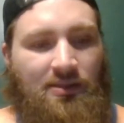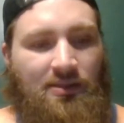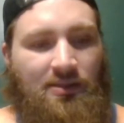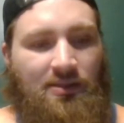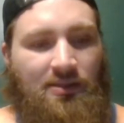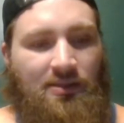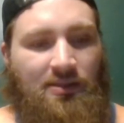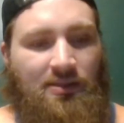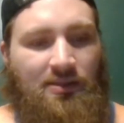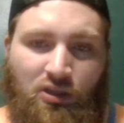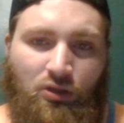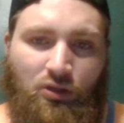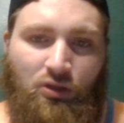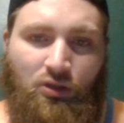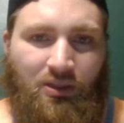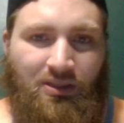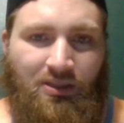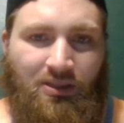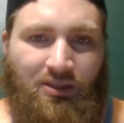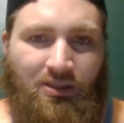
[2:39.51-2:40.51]
17
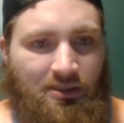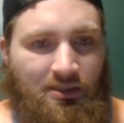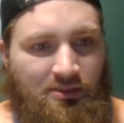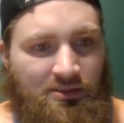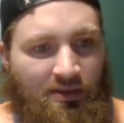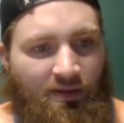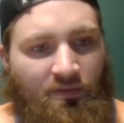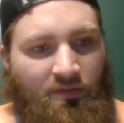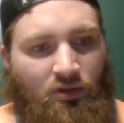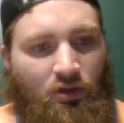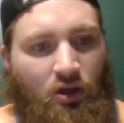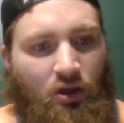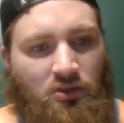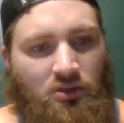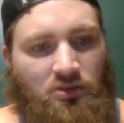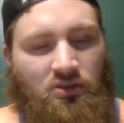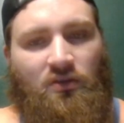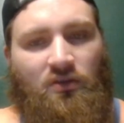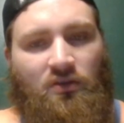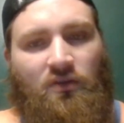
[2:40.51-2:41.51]
wins, 7
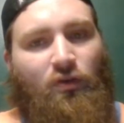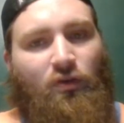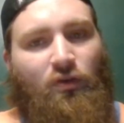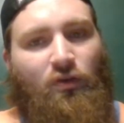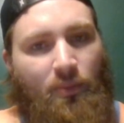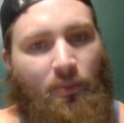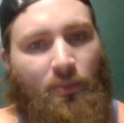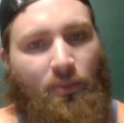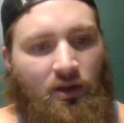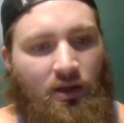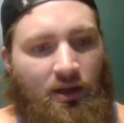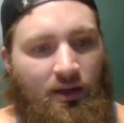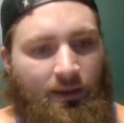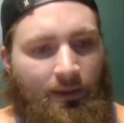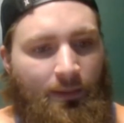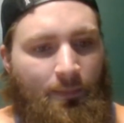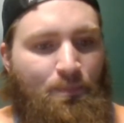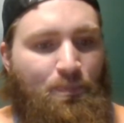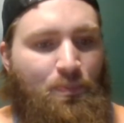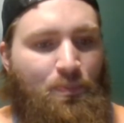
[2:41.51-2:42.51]
losses for
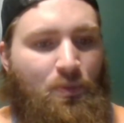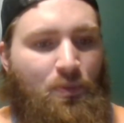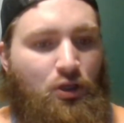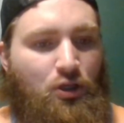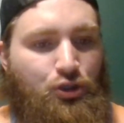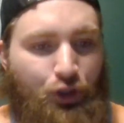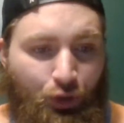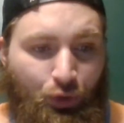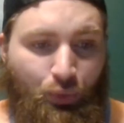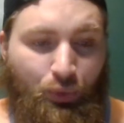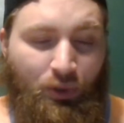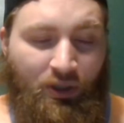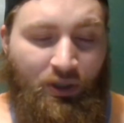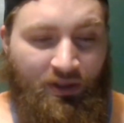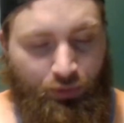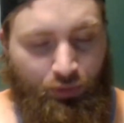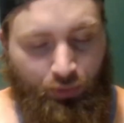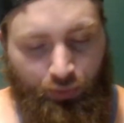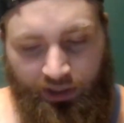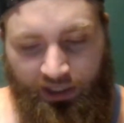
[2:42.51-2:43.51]
Amirkhani two
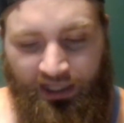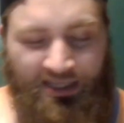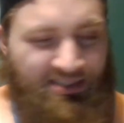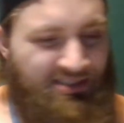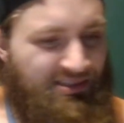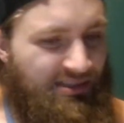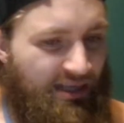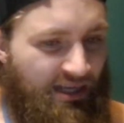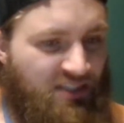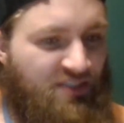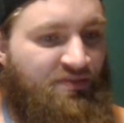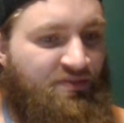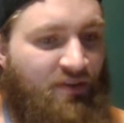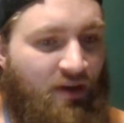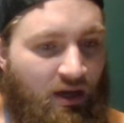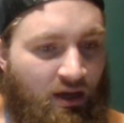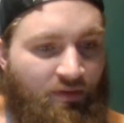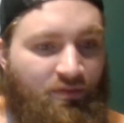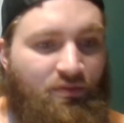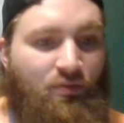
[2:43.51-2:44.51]
and three in his last
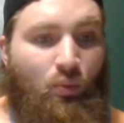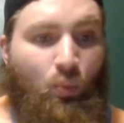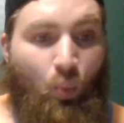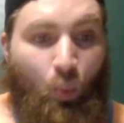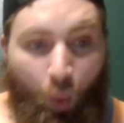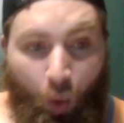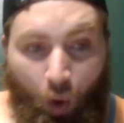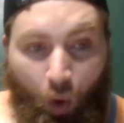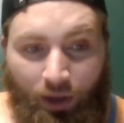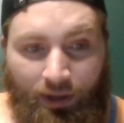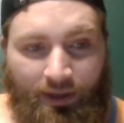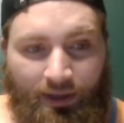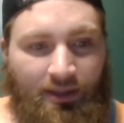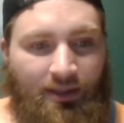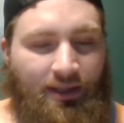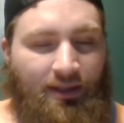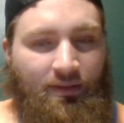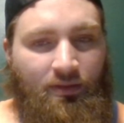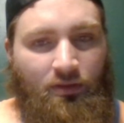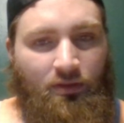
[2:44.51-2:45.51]
five,
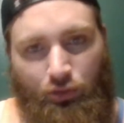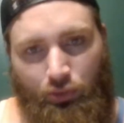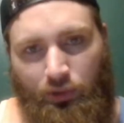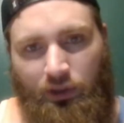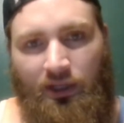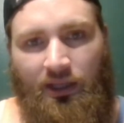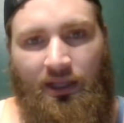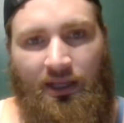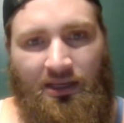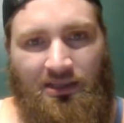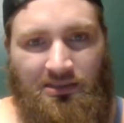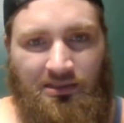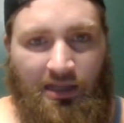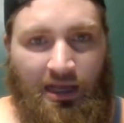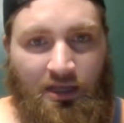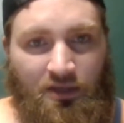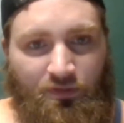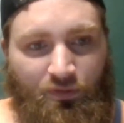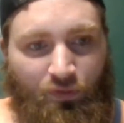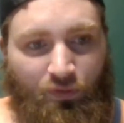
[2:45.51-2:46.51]
one and three in his
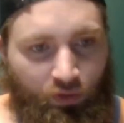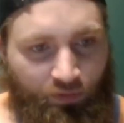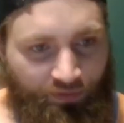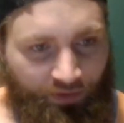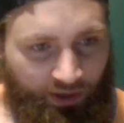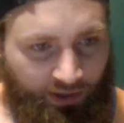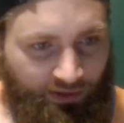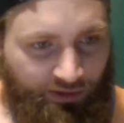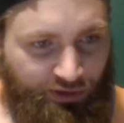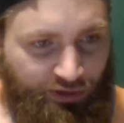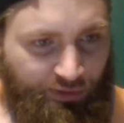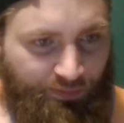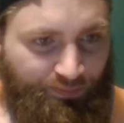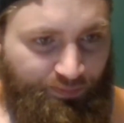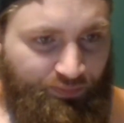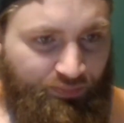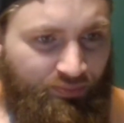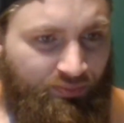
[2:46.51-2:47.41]
last four fights.